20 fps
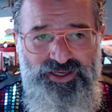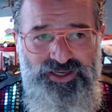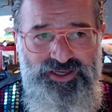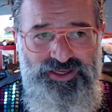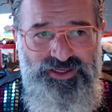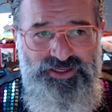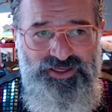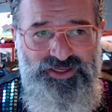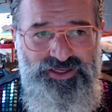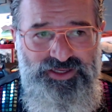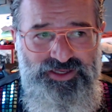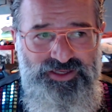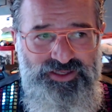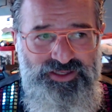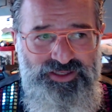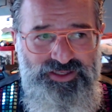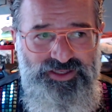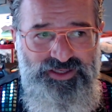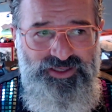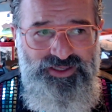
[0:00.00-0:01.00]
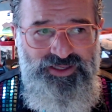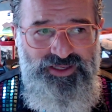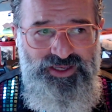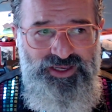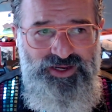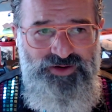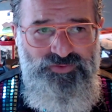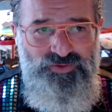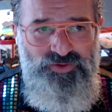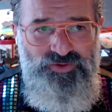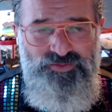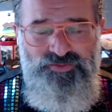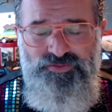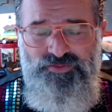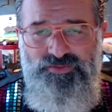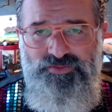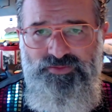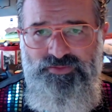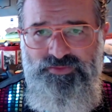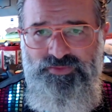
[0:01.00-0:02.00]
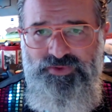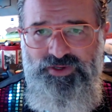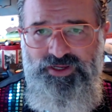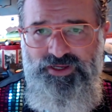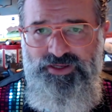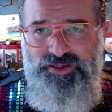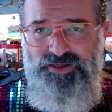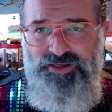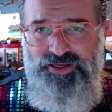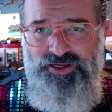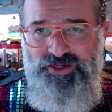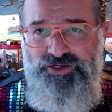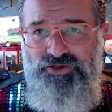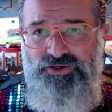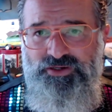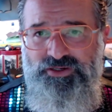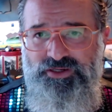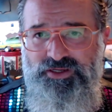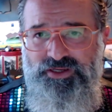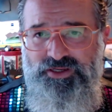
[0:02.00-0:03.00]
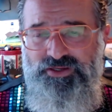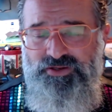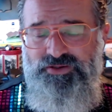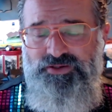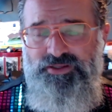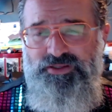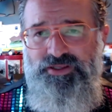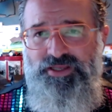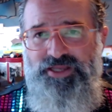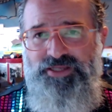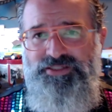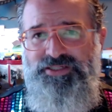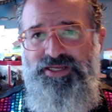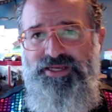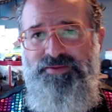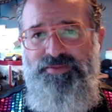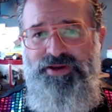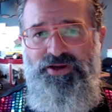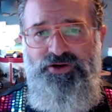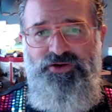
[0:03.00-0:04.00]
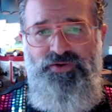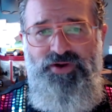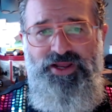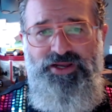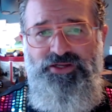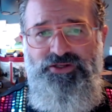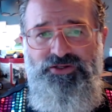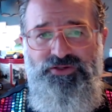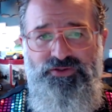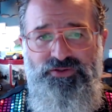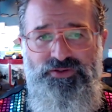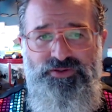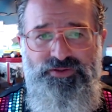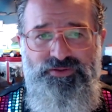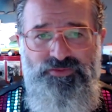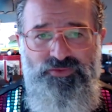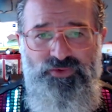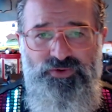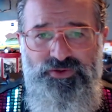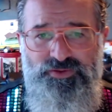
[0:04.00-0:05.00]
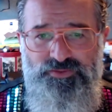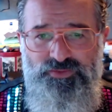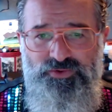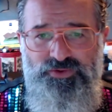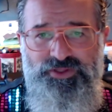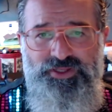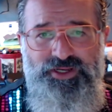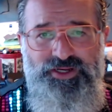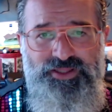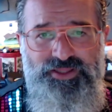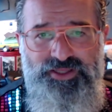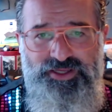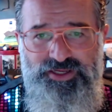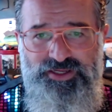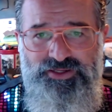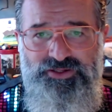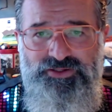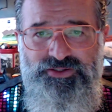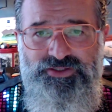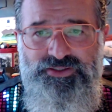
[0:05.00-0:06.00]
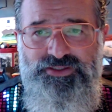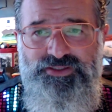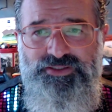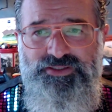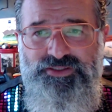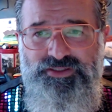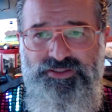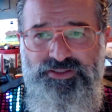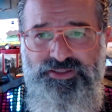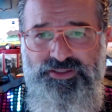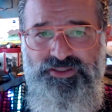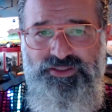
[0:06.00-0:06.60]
I I wrote a essay about gratitude more than anything else.